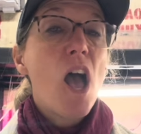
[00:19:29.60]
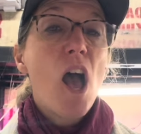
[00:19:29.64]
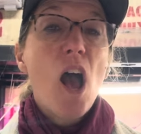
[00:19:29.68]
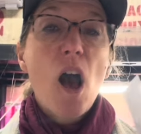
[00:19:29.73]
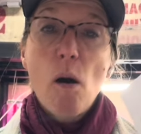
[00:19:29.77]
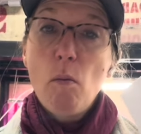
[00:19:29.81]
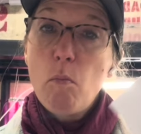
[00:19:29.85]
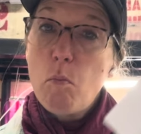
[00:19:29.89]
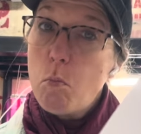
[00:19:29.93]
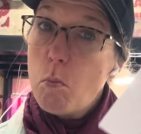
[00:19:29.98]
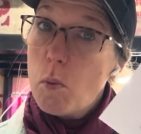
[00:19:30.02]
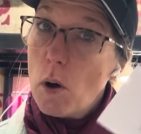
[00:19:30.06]

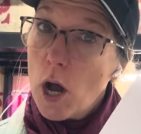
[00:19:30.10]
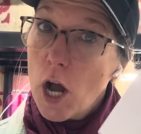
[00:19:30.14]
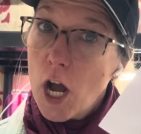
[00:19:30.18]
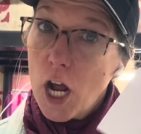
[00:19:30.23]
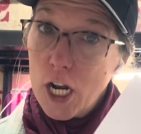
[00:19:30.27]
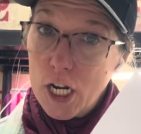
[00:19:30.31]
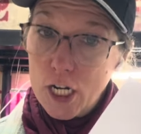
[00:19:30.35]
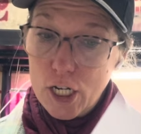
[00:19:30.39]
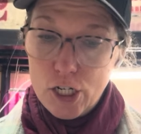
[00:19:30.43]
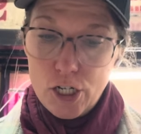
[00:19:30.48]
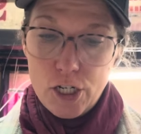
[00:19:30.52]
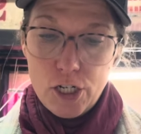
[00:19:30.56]
a
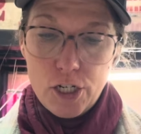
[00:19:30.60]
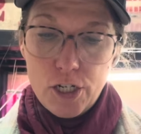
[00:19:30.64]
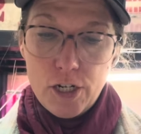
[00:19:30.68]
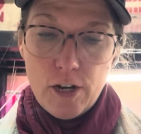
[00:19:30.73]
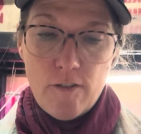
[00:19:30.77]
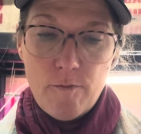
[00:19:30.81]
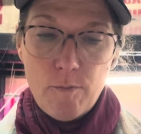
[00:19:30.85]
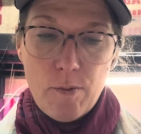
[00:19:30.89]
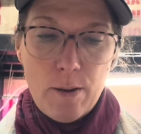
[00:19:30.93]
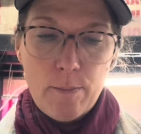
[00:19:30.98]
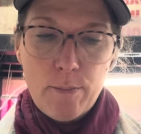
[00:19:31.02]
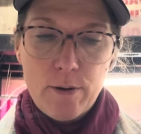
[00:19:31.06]
bunch
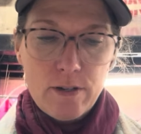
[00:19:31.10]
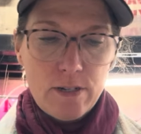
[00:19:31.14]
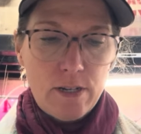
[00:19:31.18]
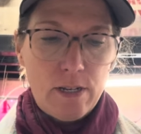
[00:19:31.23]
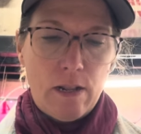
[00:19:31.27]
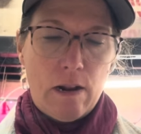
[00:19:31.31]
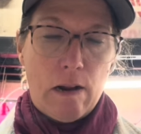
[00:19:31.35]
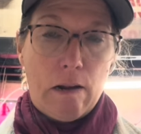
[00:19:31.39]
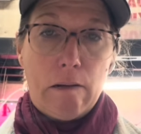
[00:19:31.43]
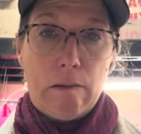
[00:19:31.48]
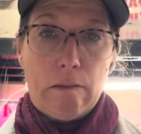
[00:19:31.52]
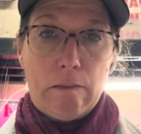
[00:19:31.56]
of peppers in
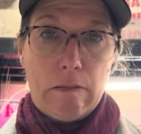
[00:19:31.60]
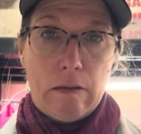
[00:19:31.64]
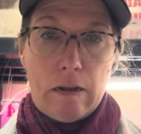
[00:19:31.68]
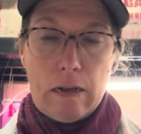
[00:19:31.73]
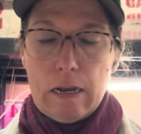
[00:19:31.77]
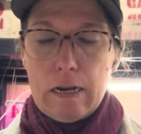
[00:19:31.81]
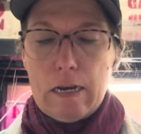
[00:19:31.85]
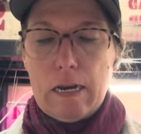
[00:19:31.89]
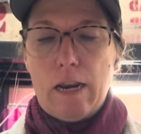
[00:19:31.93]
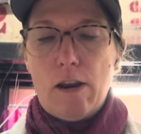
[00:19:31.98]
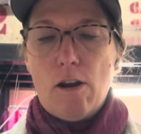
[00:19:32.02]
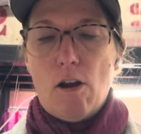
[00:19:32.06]
there. I don't think
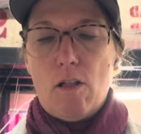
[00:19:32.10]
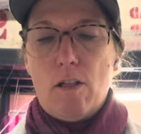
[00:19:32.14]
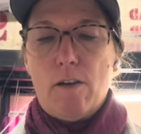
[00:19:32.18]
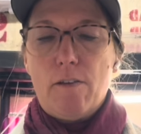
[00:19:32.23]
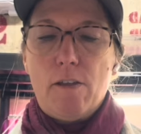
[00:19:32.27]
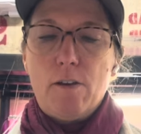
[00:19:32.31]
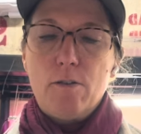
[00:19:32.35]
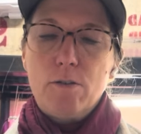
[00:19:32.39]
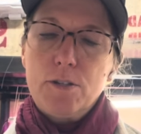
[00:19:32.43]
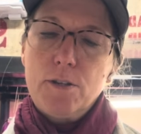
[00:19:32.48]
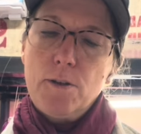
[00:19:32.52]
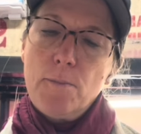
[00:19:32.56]
I need all of
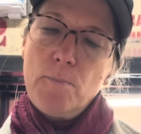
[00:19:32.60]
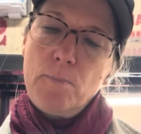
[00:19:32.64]
those.